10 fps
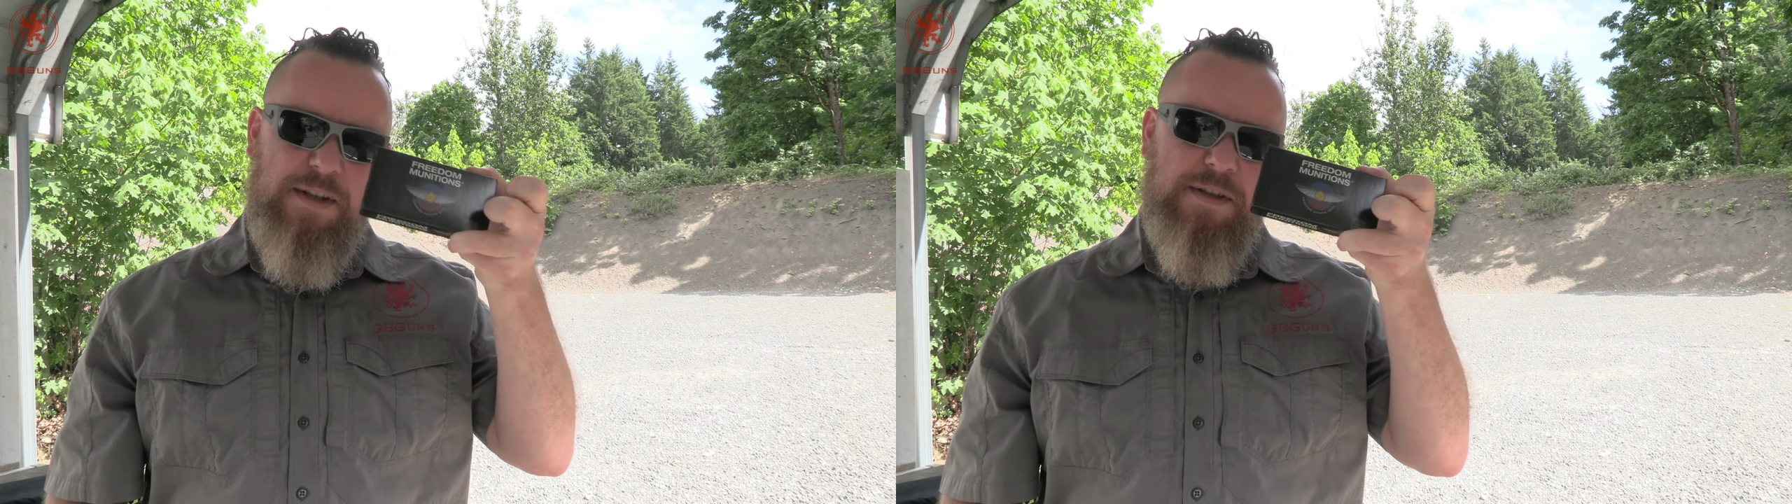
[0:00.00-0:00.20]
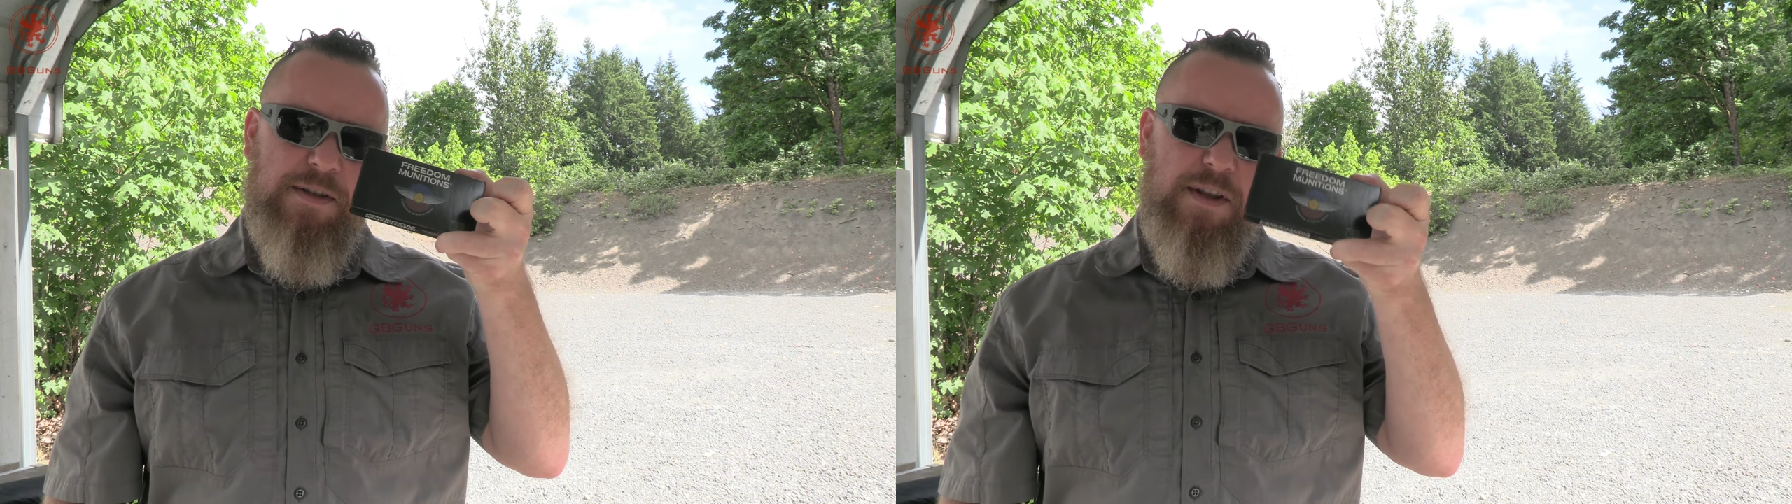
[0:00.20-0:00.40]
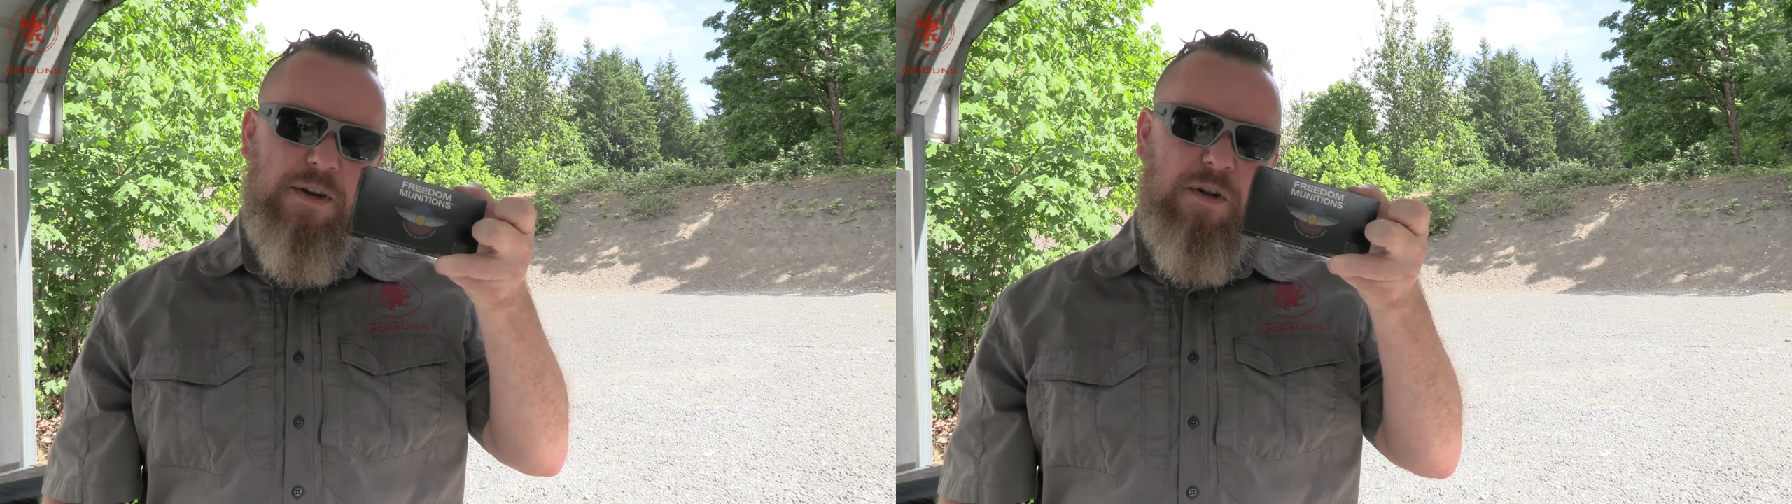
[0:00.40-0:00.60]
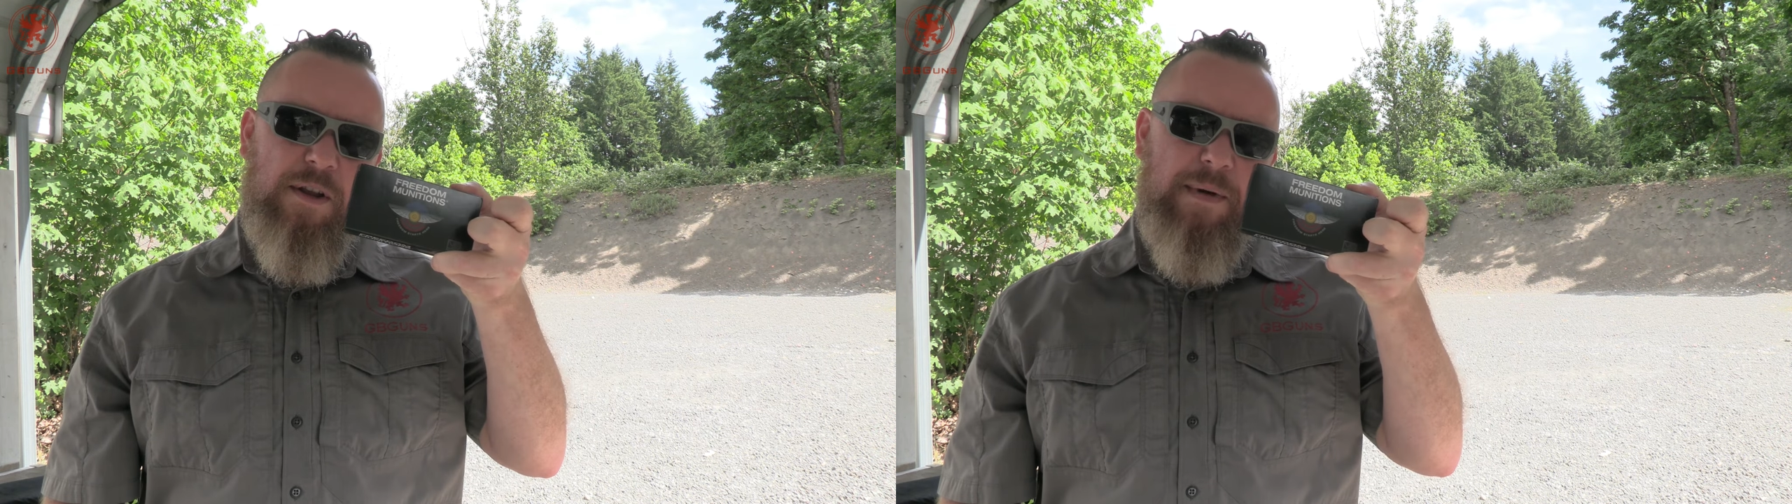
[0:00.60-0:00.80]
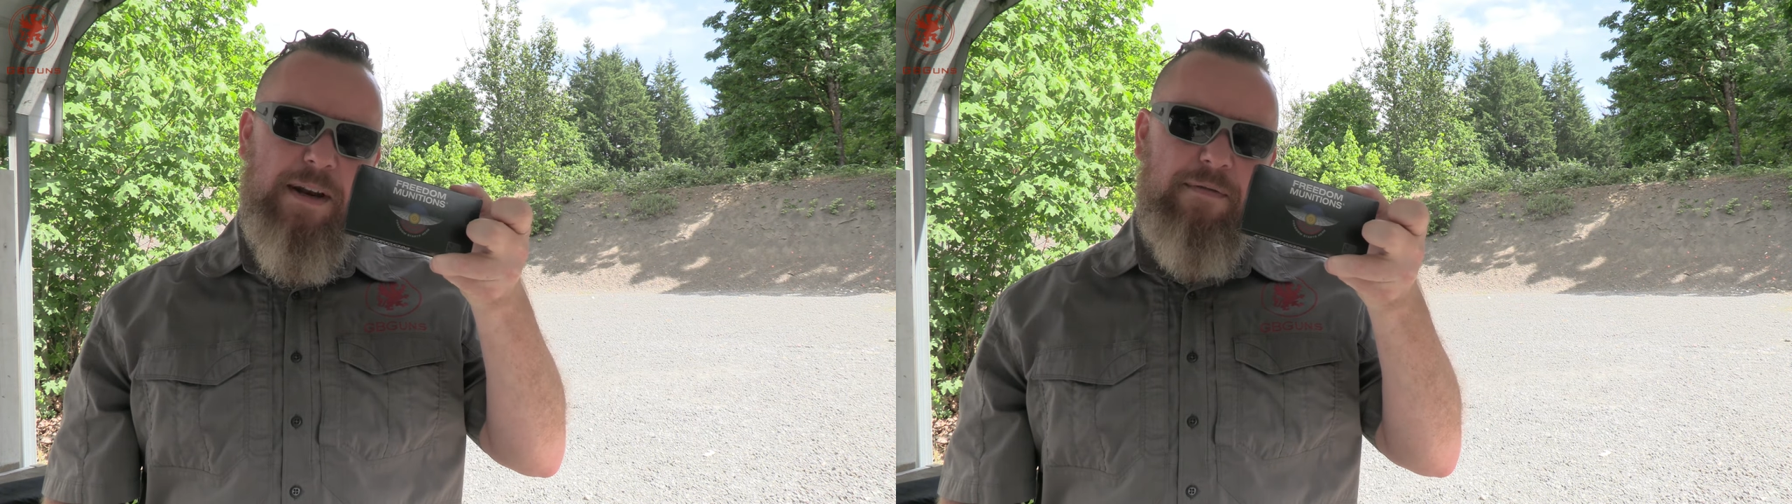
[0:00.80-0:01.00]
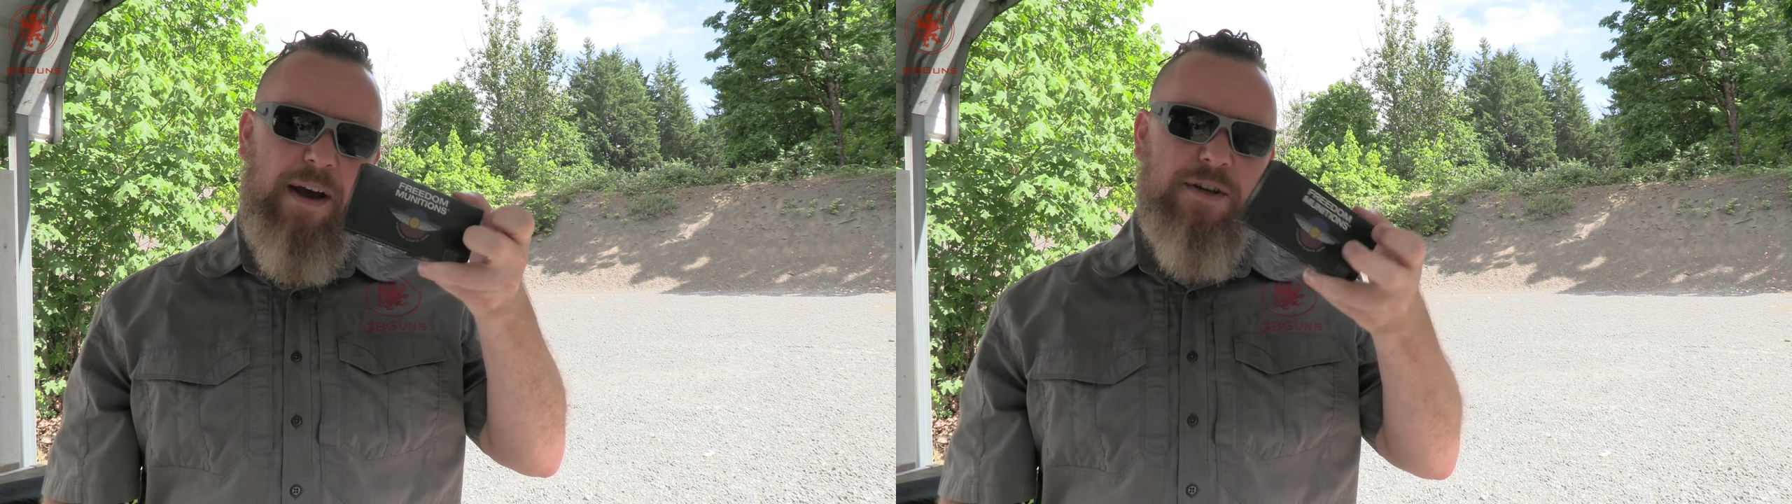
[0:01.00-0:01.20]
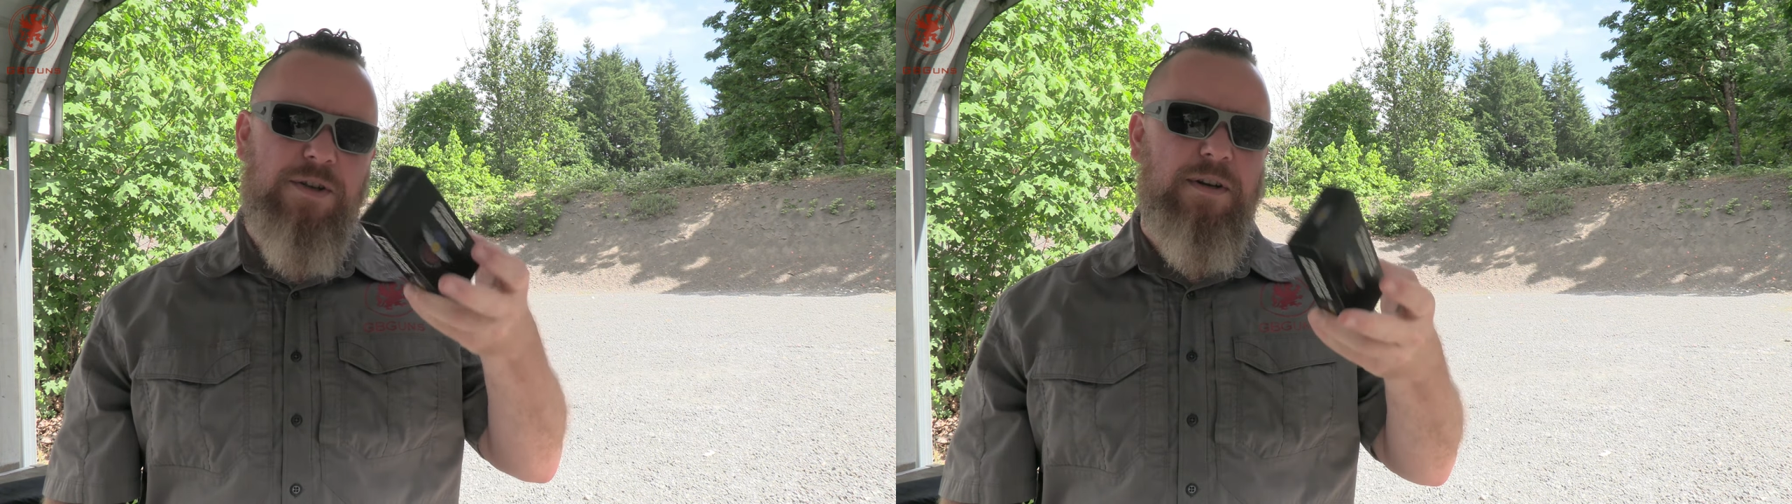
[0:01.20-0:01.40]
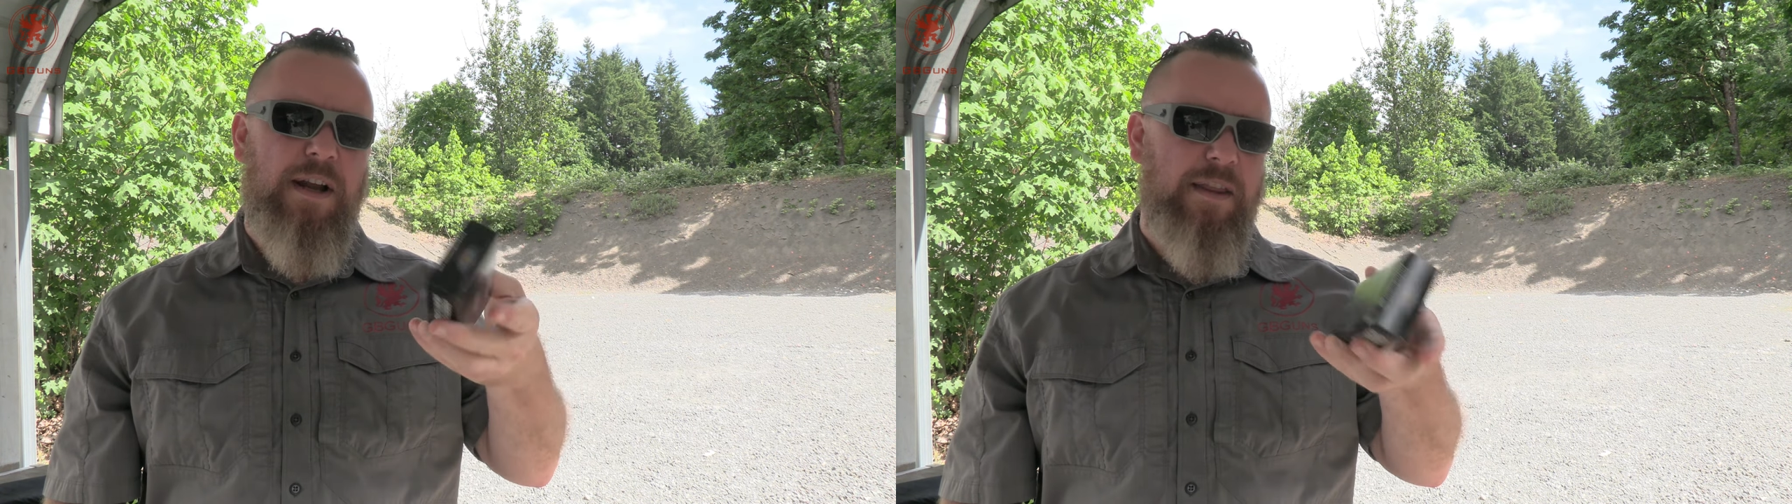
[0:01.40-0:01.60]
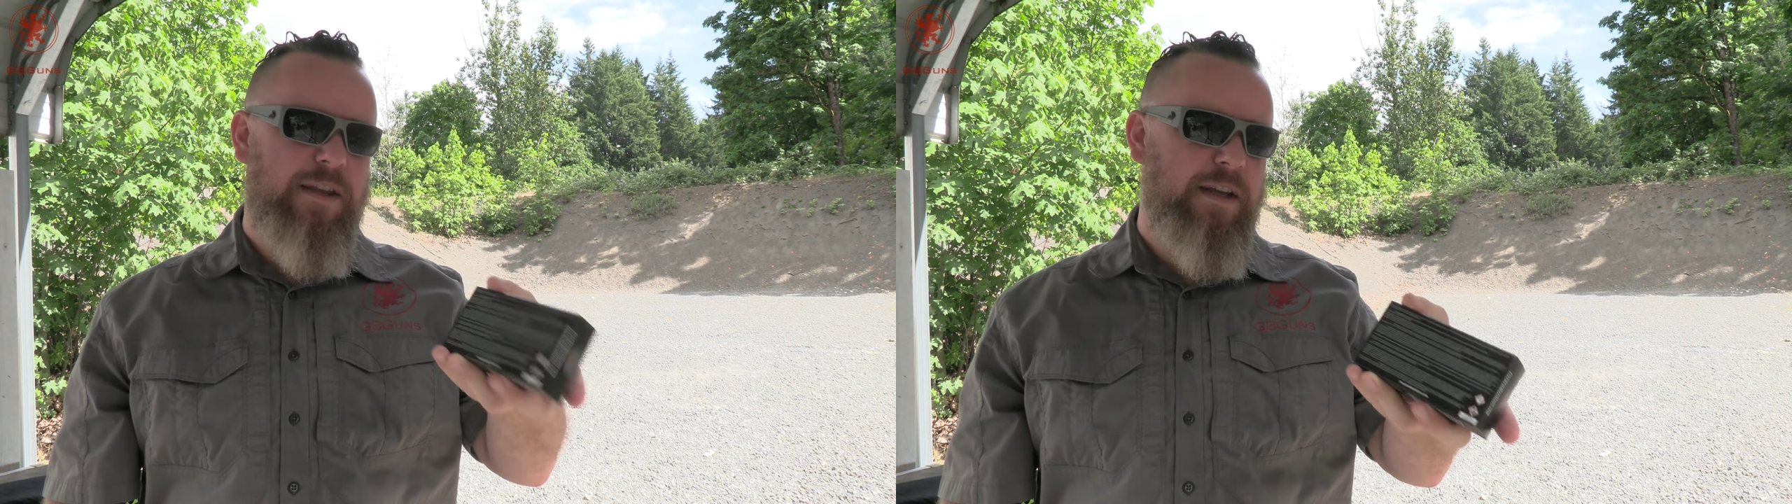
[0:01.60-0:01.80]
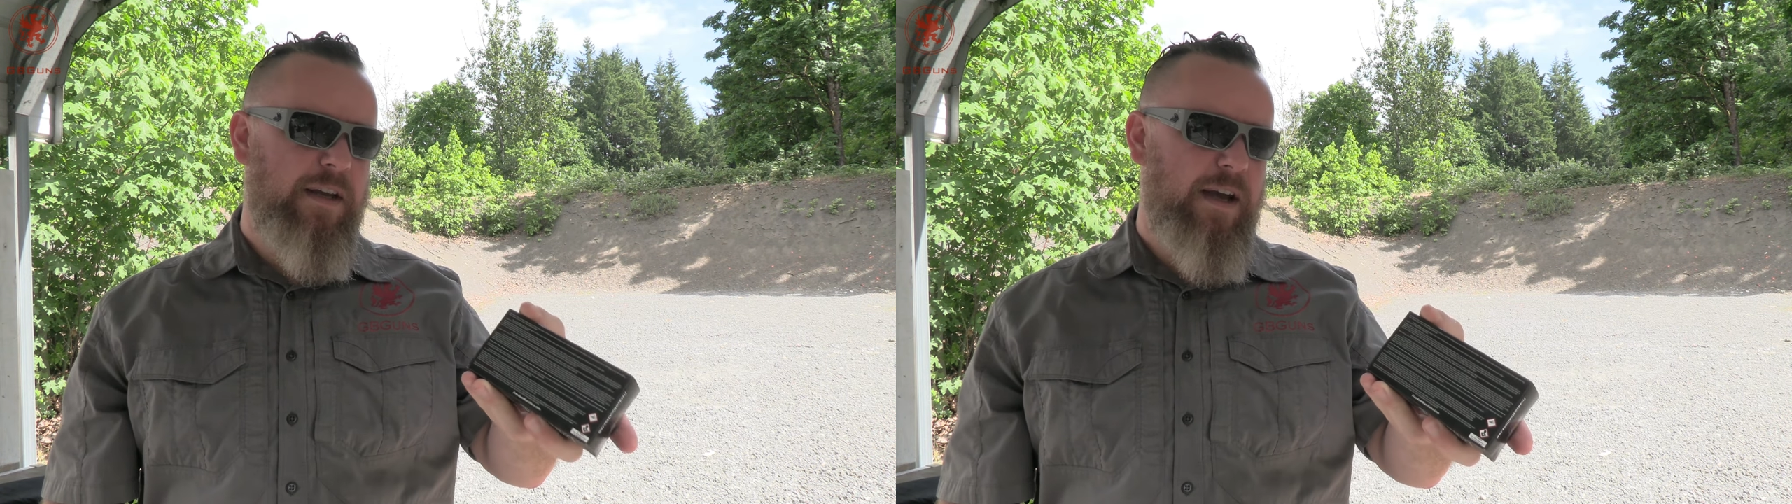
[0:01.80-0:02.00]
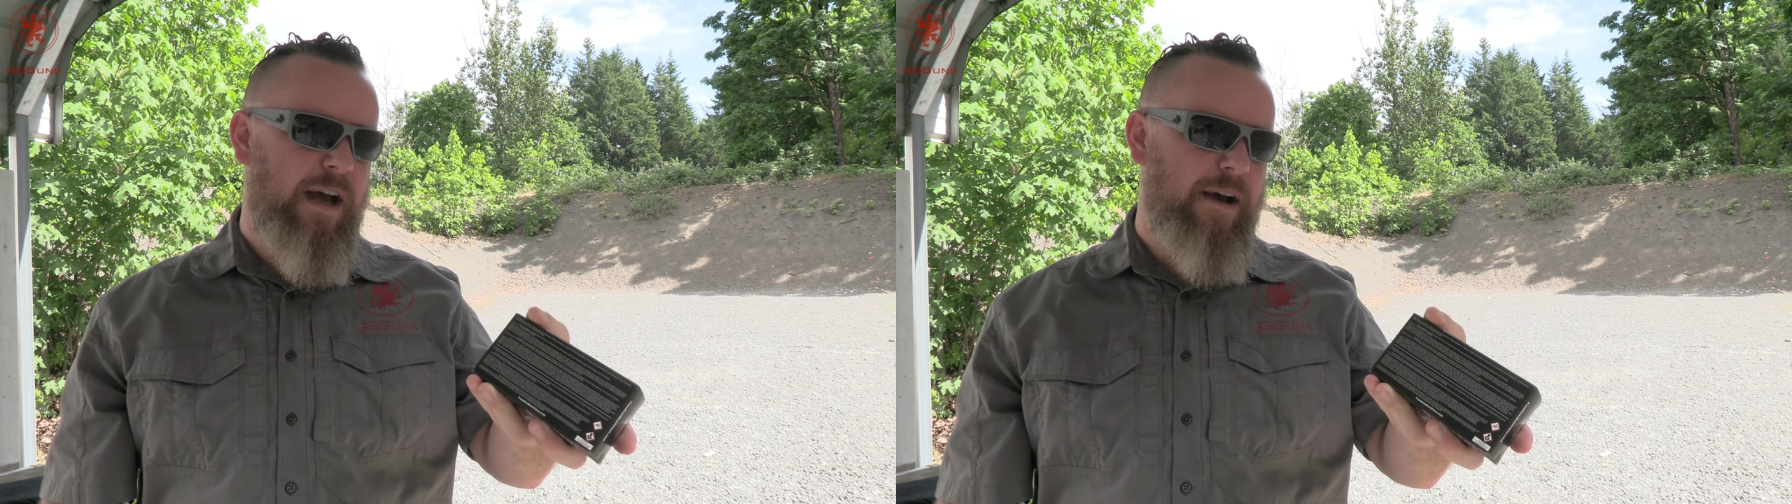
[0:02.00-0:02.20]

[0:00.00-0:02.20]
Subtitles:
This is the newly manufactured, not the